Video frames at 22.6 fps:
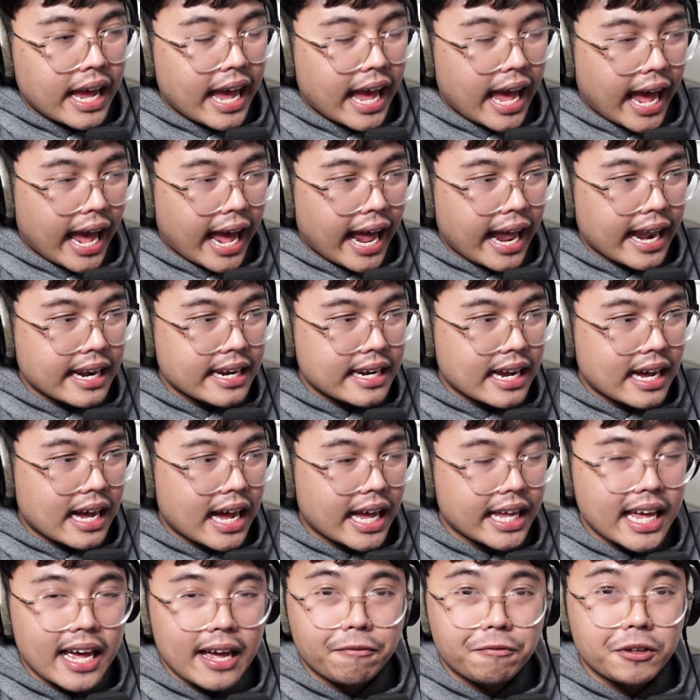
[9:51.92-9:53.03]
And uh,
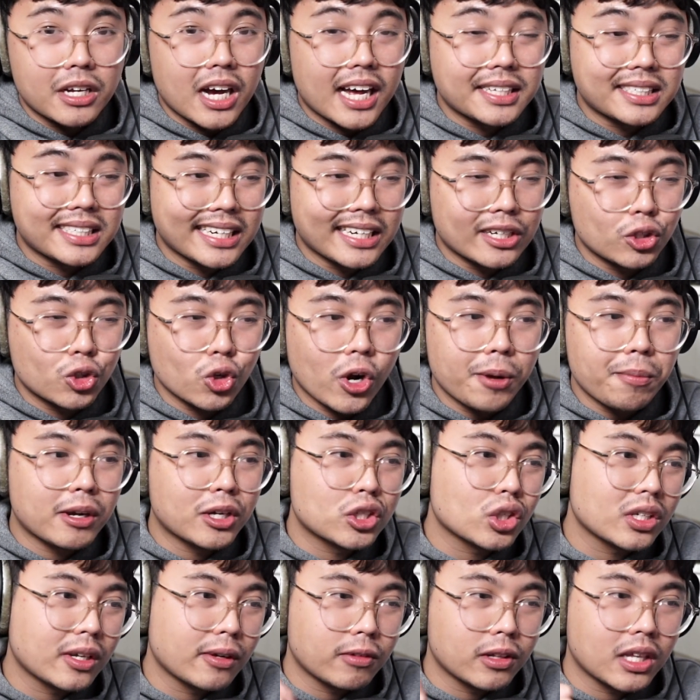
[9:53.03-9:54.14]
yeah, if you guys did enjoy, make
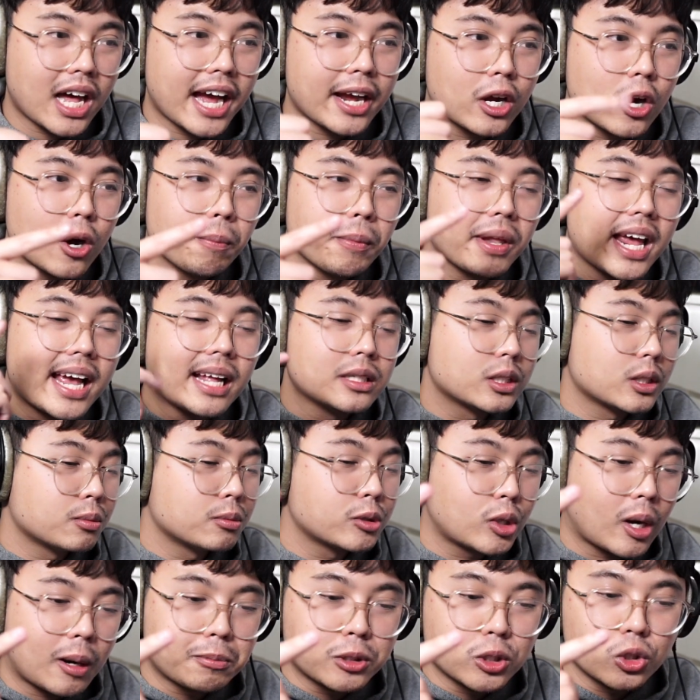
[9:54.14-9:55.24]
sure to leave a like, comment, and
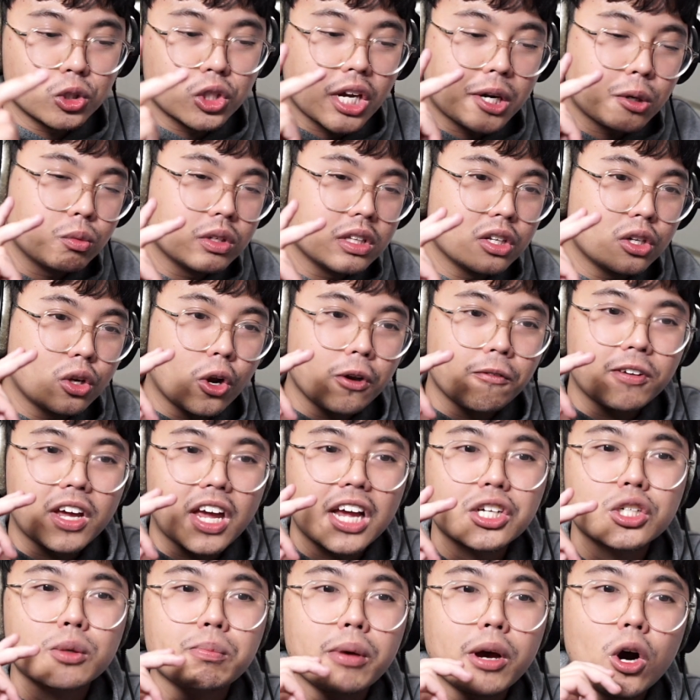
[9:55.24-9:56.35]
subscribe to the channel with the
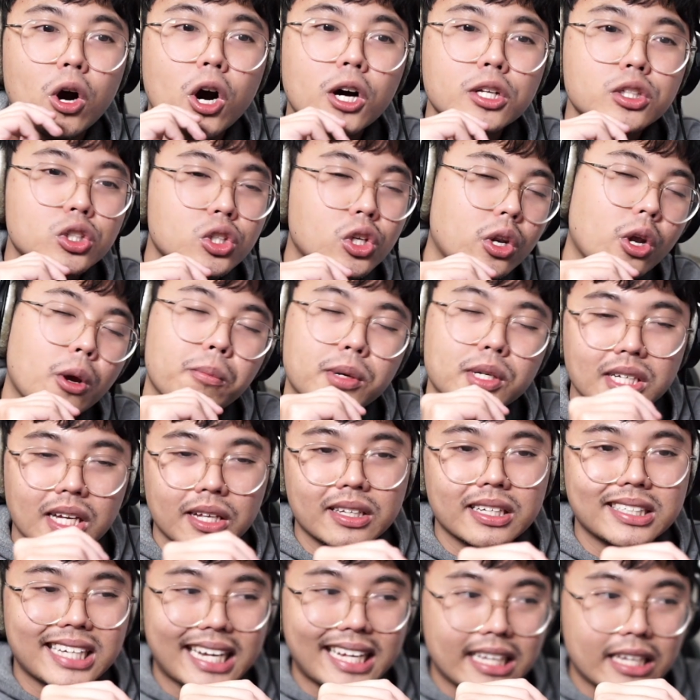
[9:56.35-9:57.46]
notification bell on so you don't miss out on
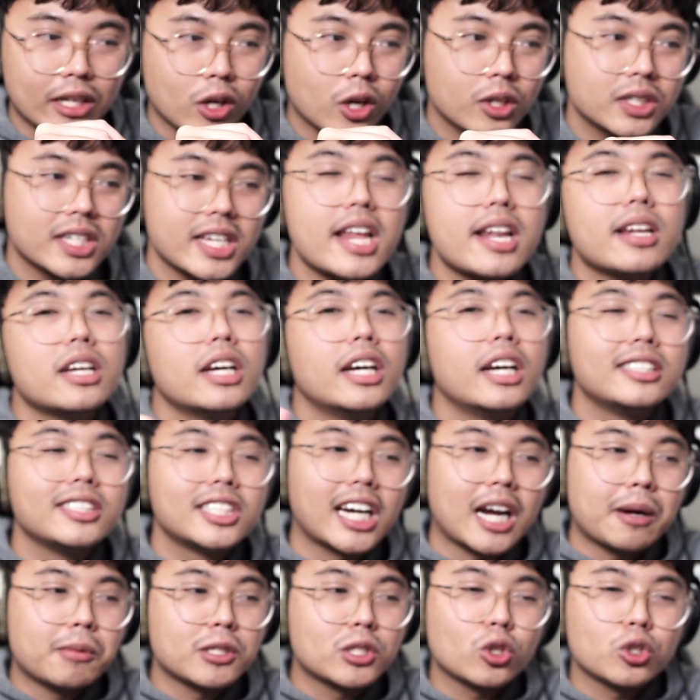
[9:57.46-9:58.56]
the daily content.
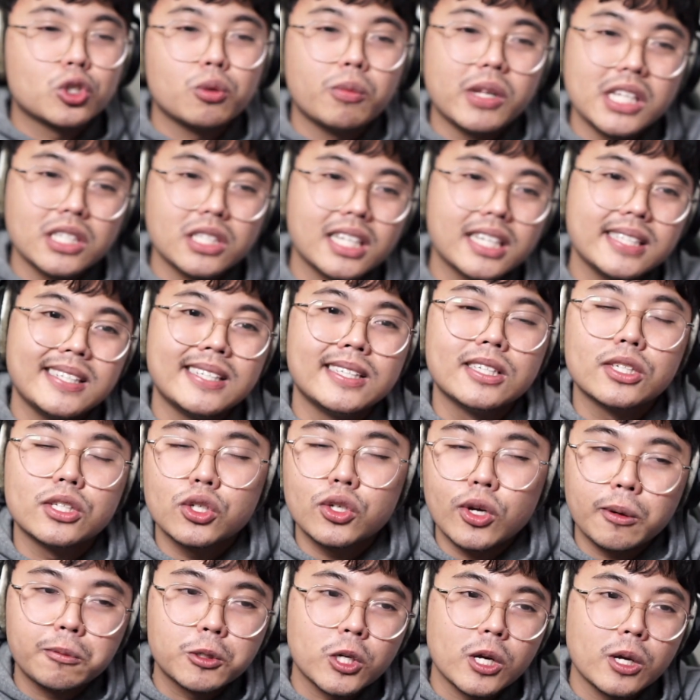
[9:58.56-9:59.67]
Check out my social medias linked in the
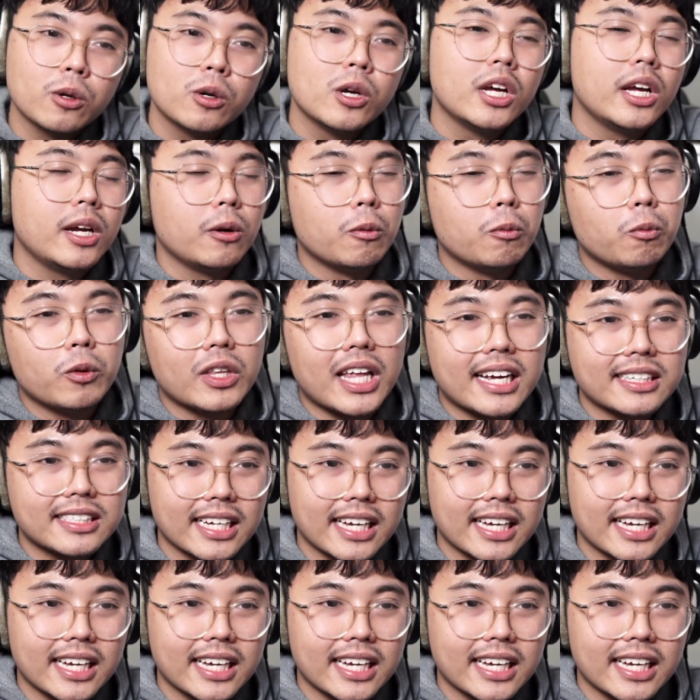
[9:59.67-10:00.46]
description. With that